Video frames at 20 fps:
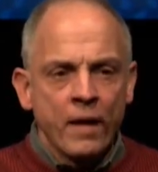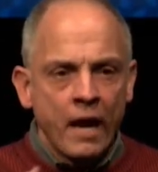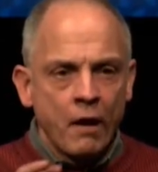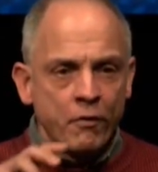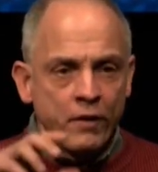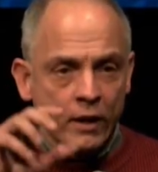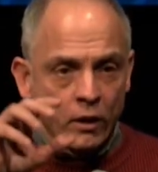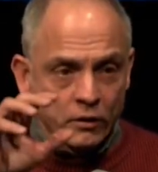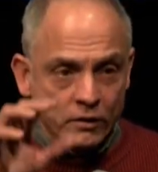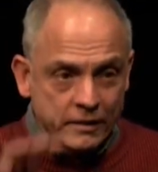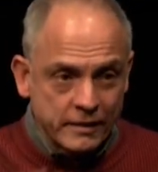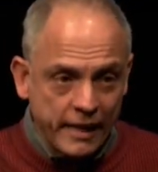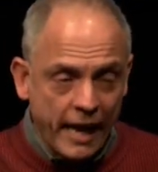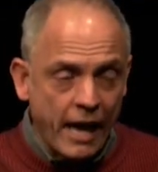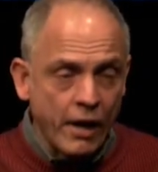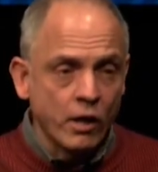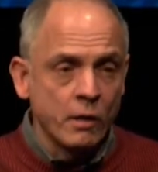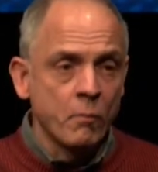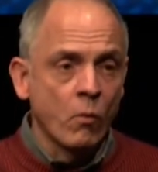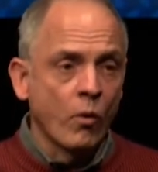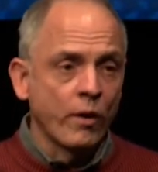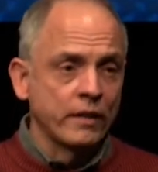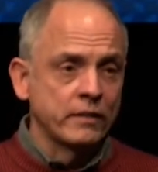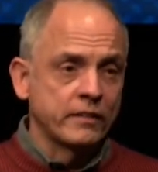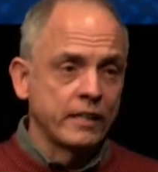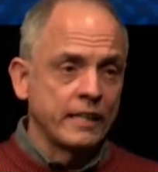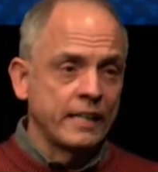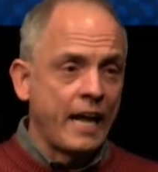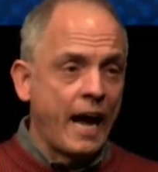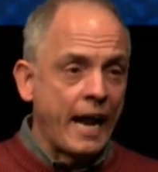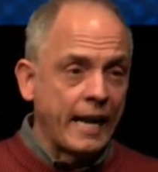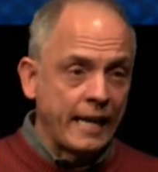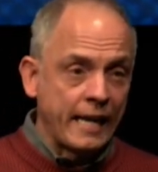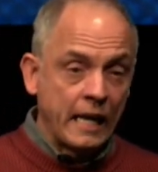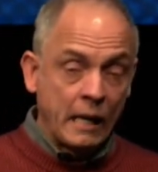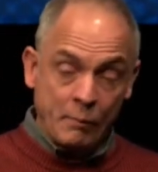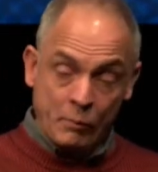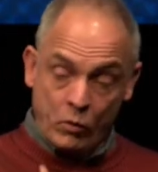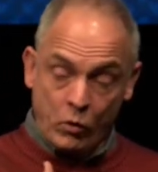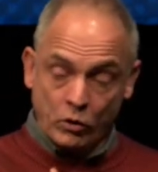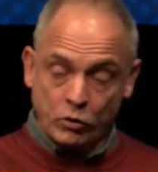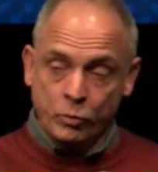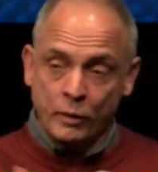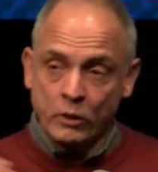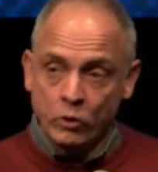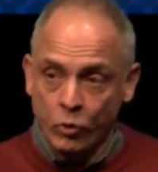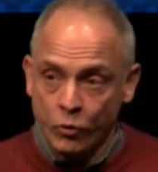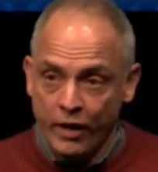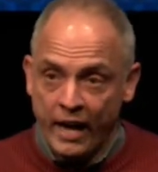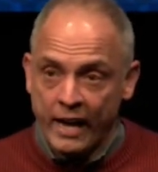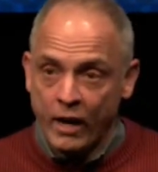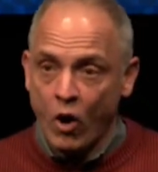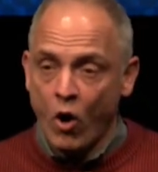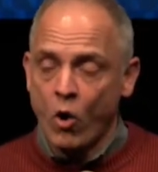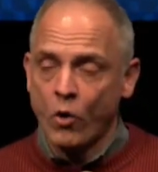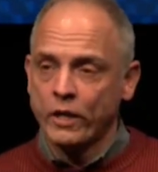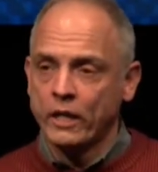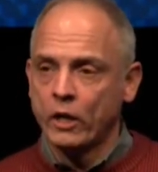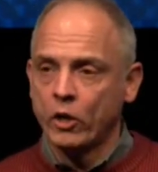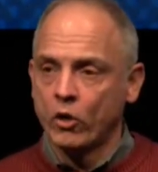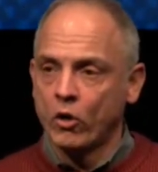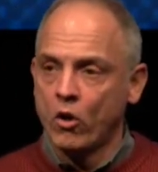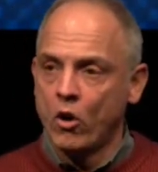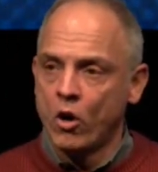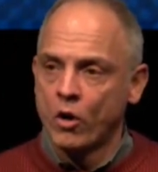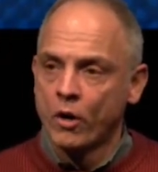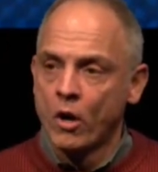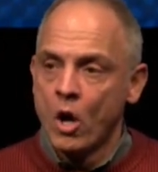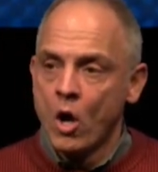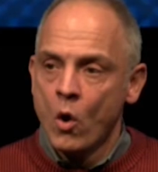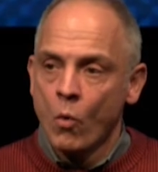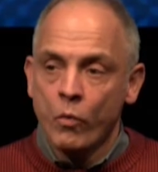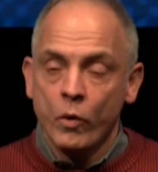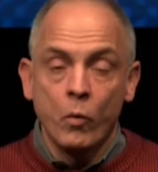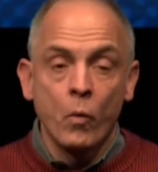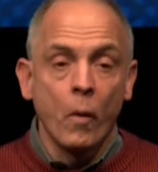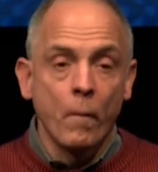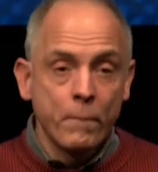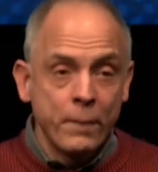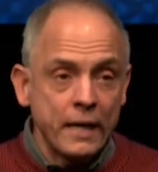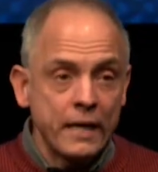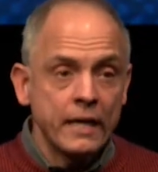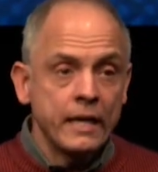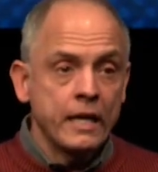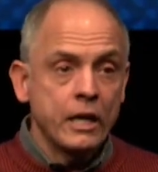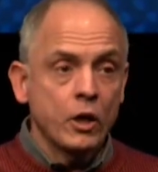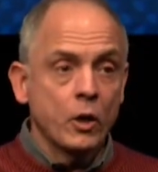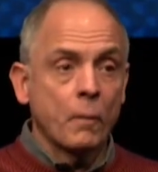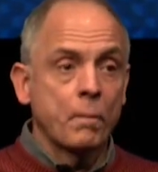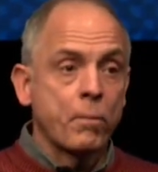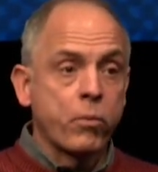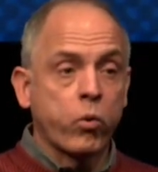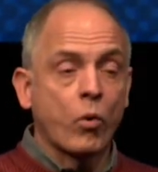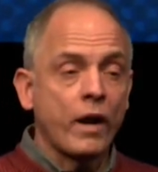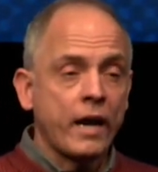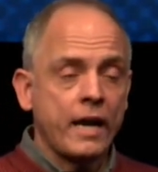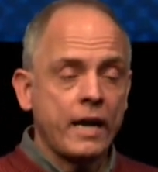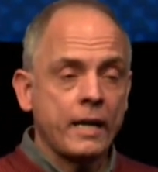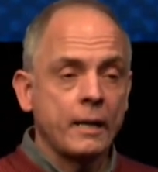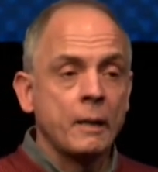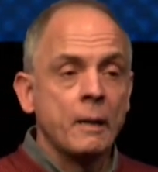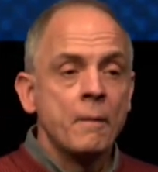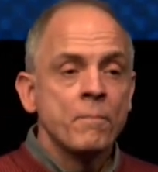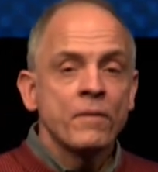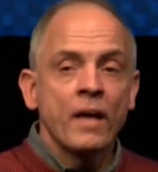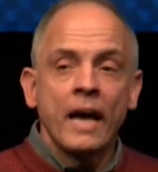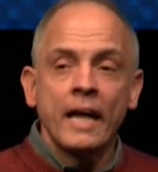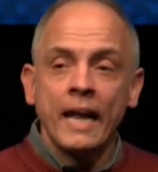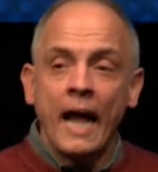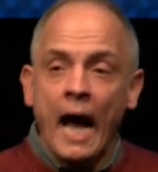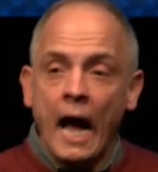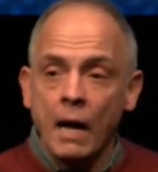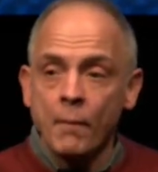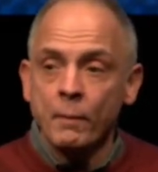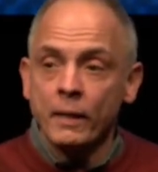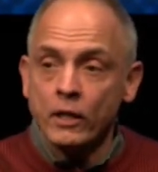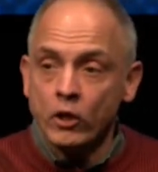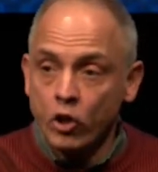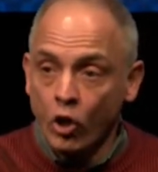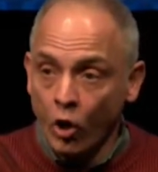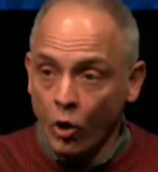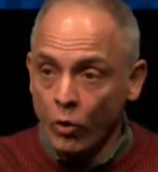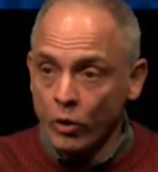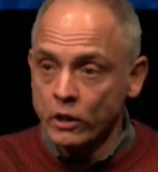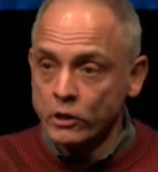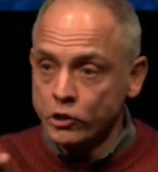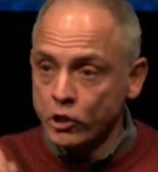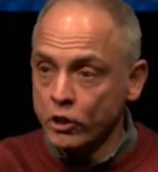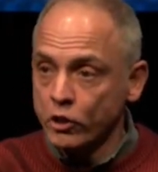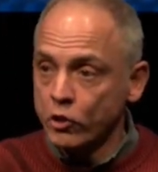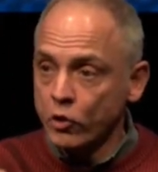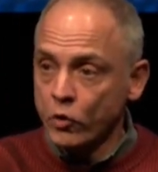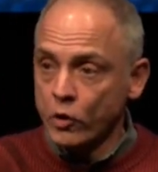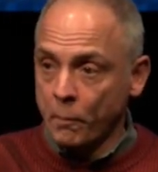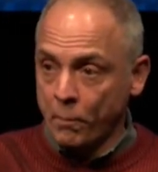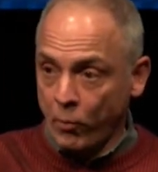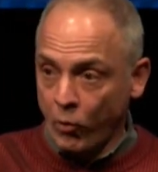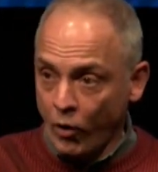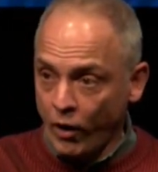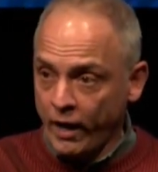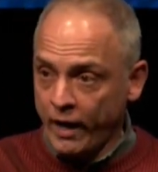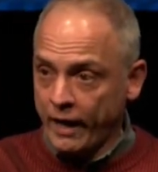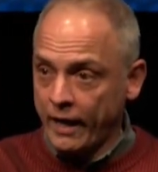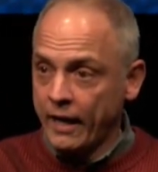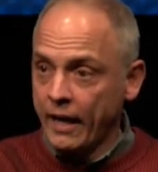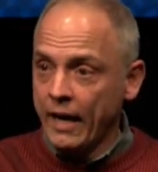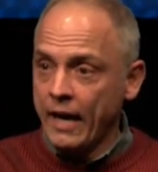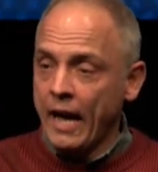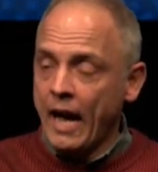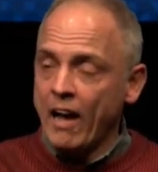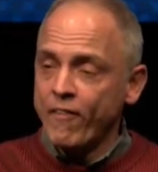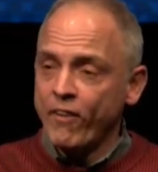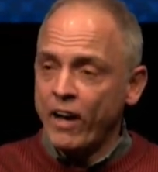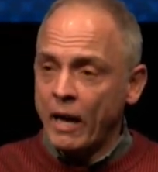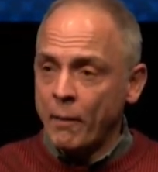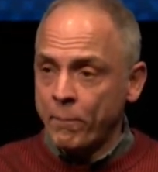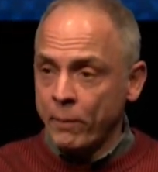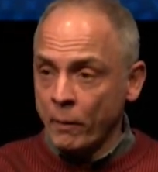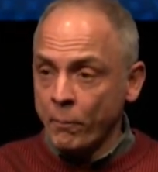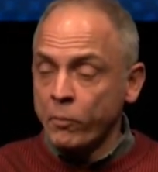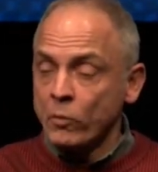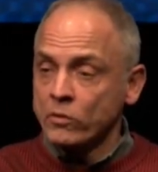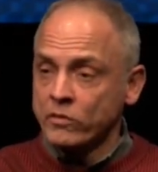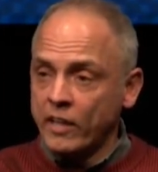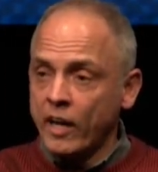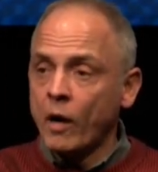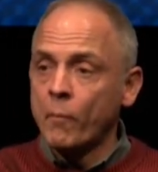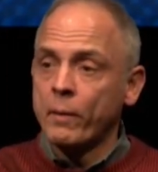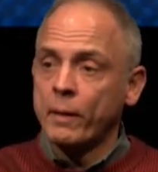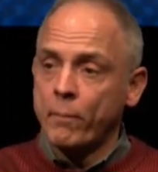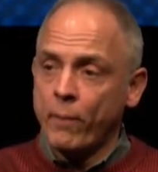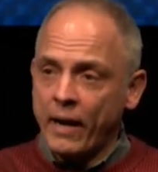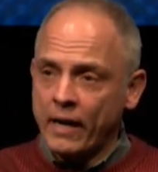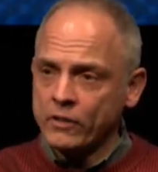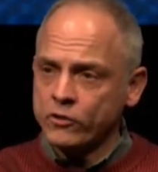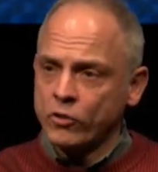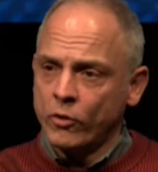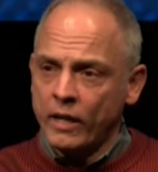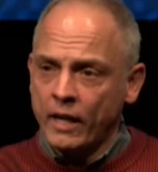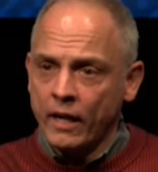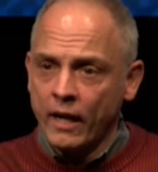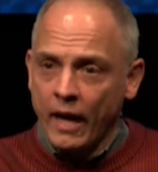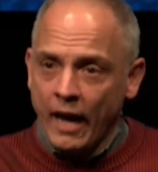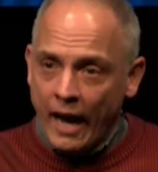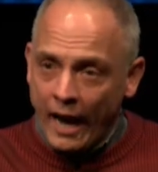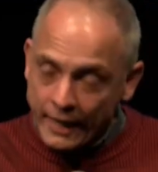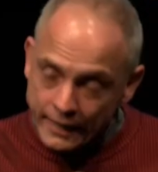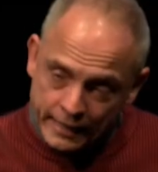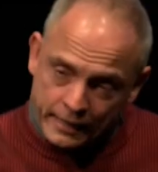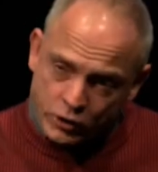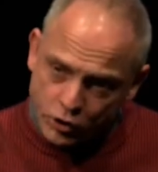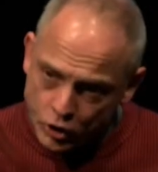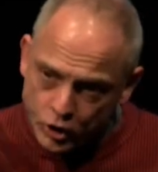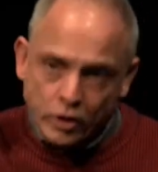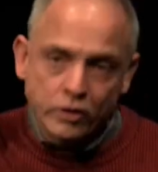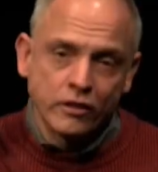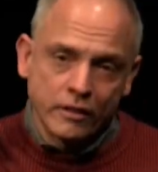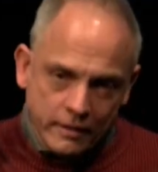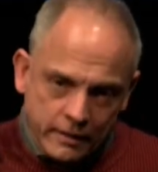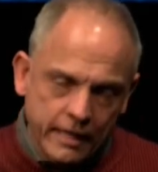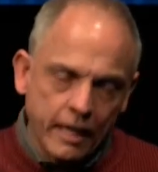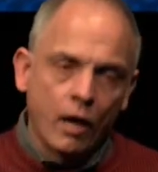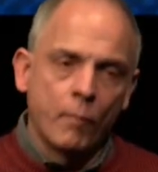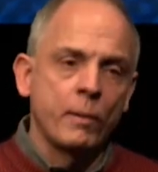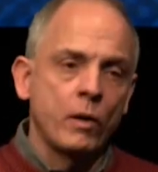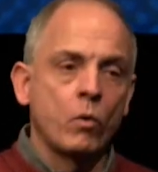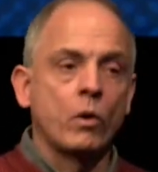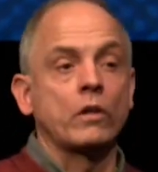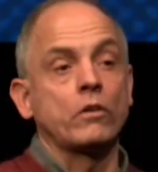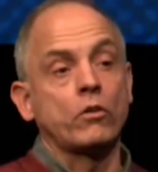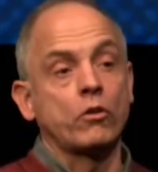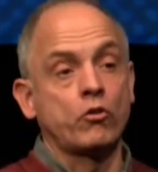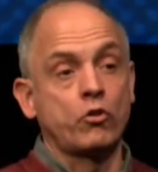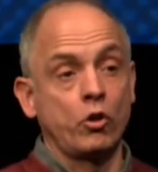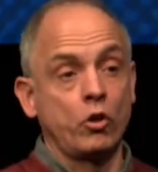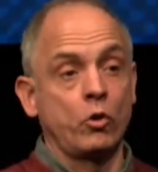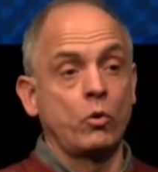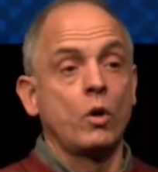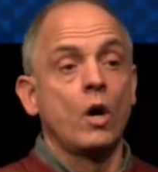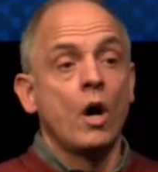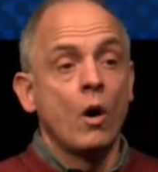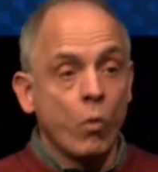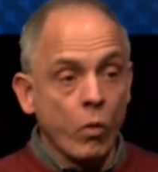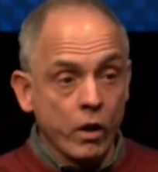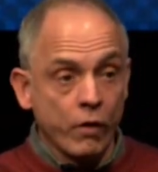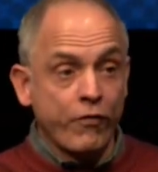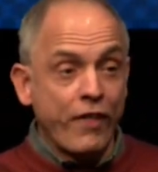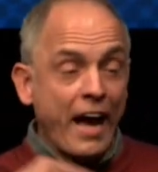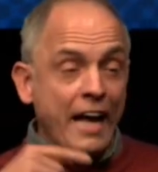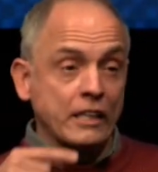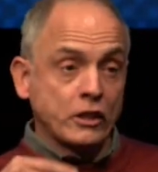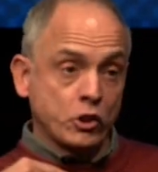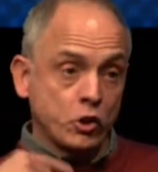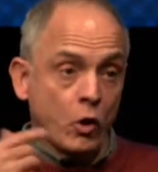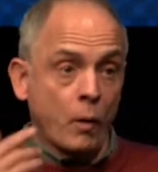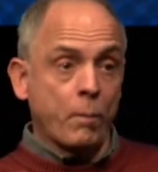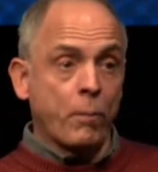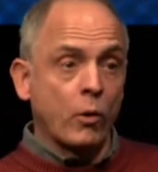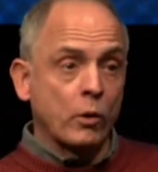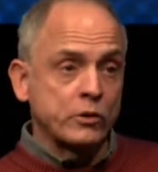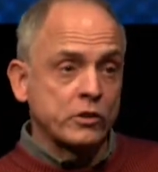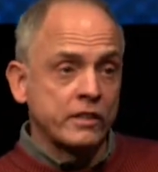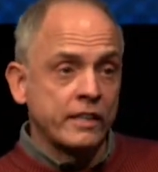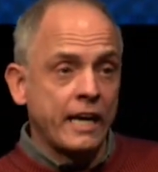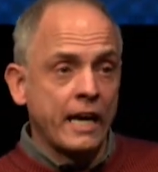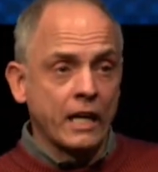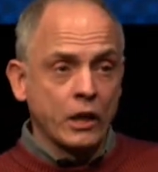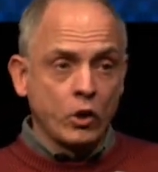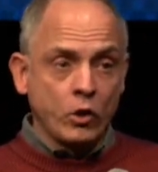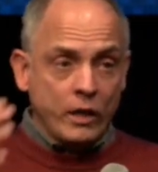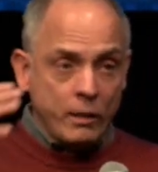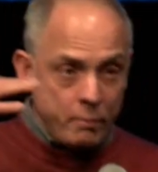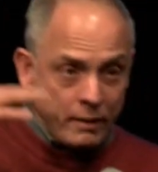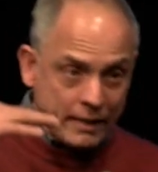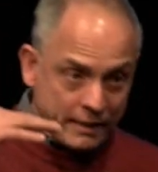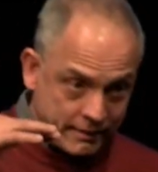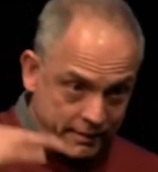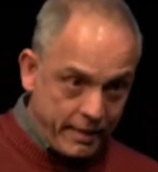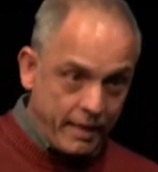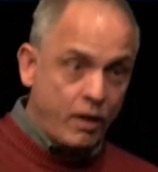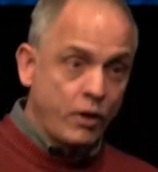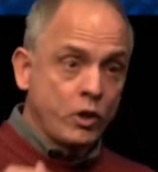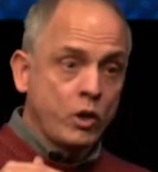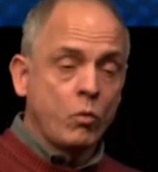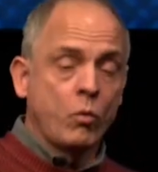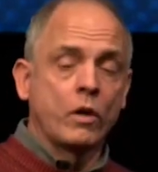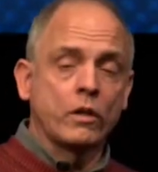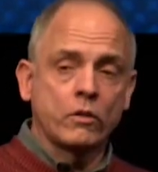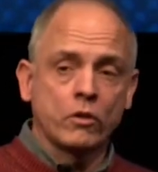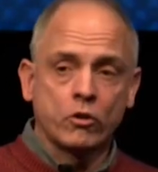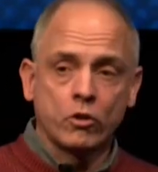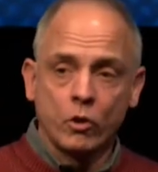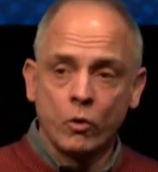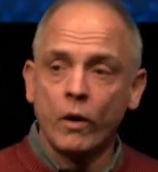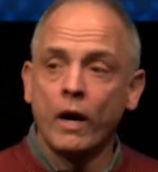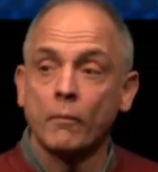And then on Saturday mornings at 9 a.m., of course, we do that all year long. We will be here praying. And I'm encouraging you to pray. I've had people tell me, "Pastor, I need you just to tell me what to do." Well, if that's your personality, you need me to tell you what to do,